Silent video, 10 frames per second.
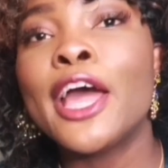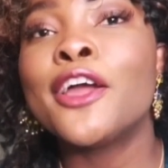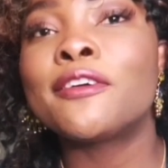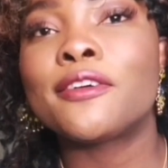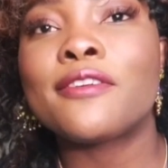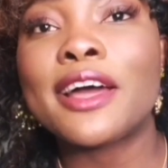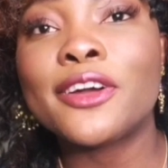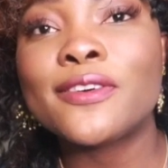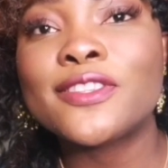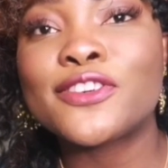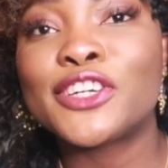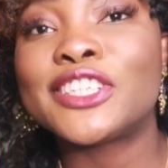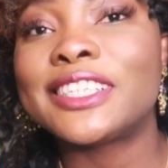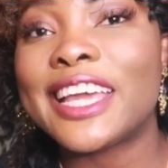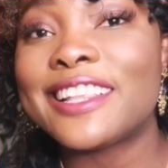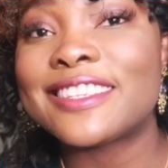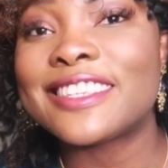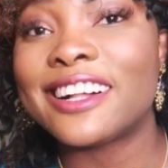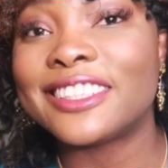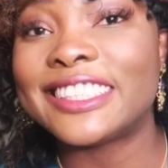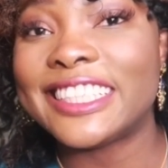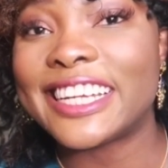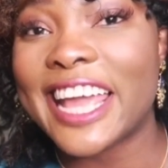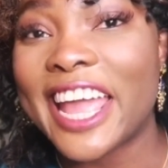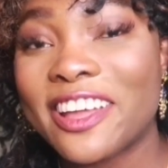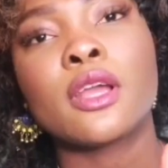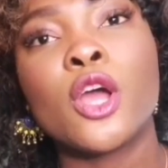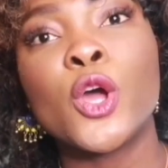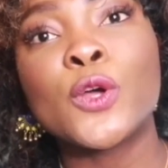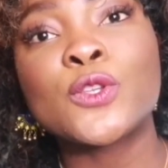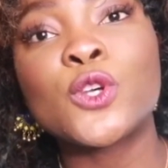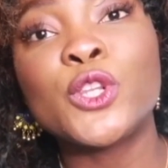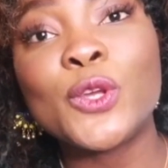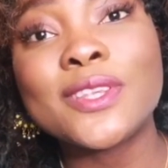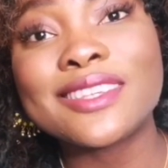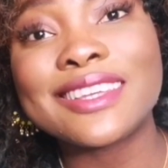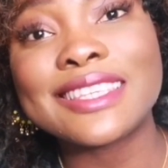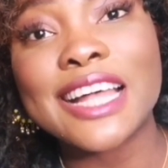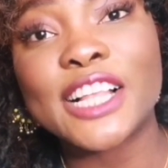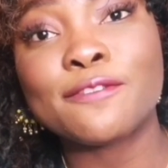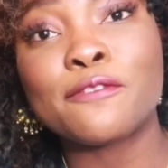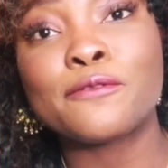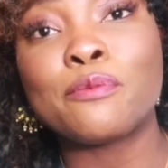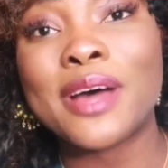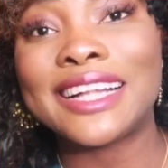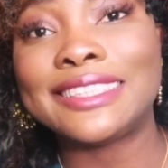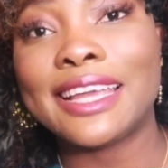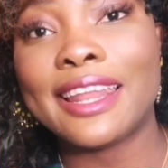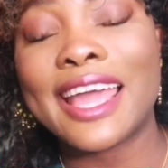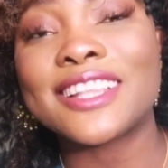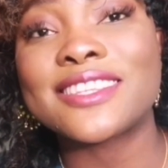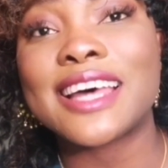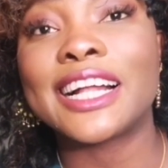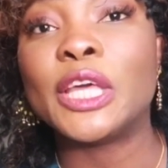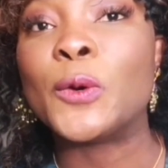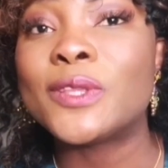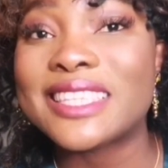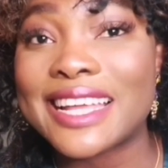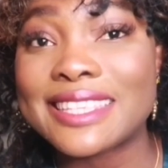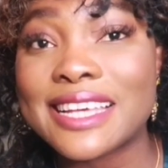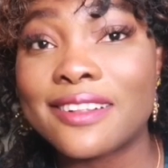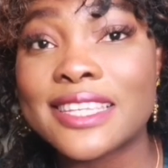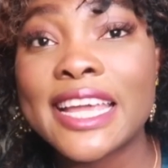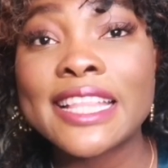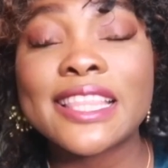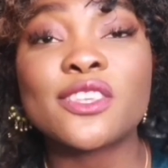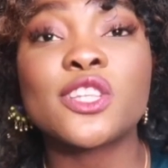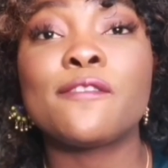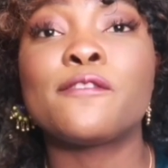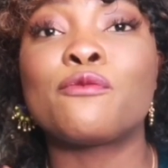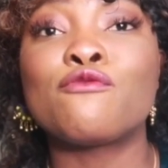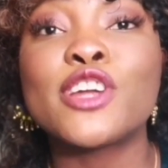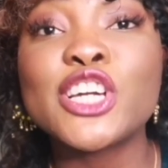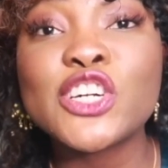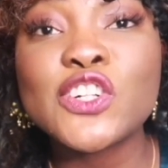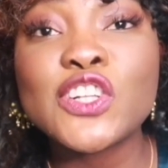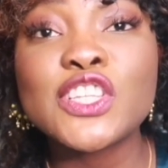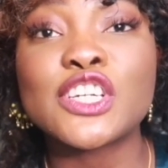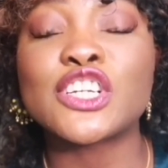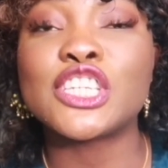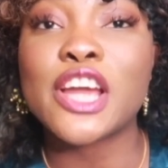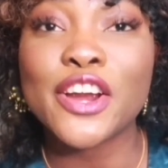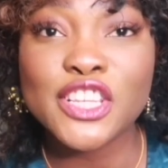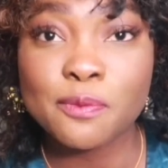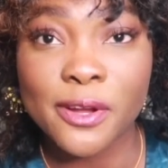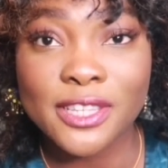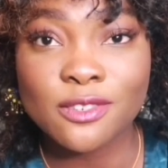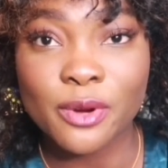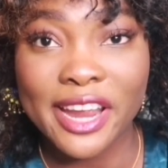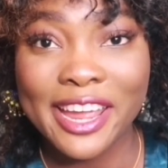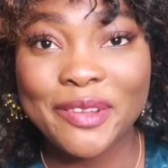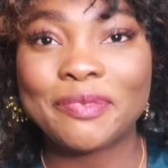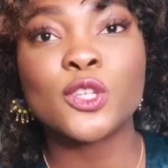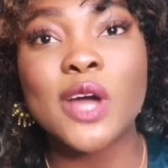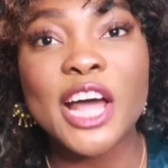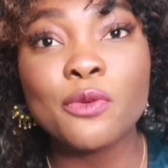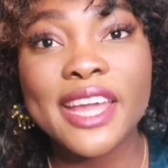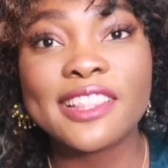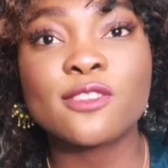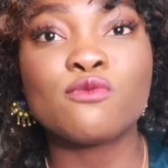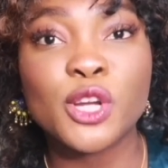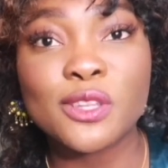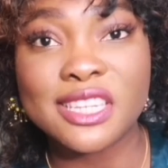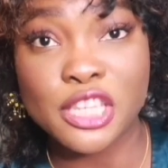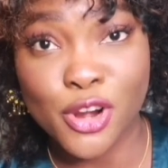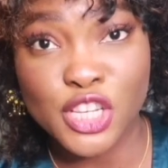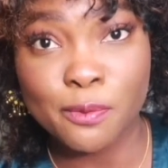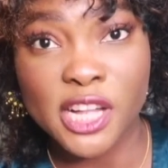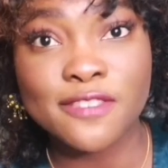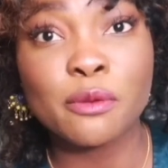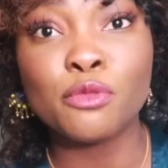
Free radicals are your skin cells' DNA. So new skin cells form from bad DNA and exactly old skin cells. That's why they're from wrinkles and dark spots, right? So how do we get those wrinkles and dark spots?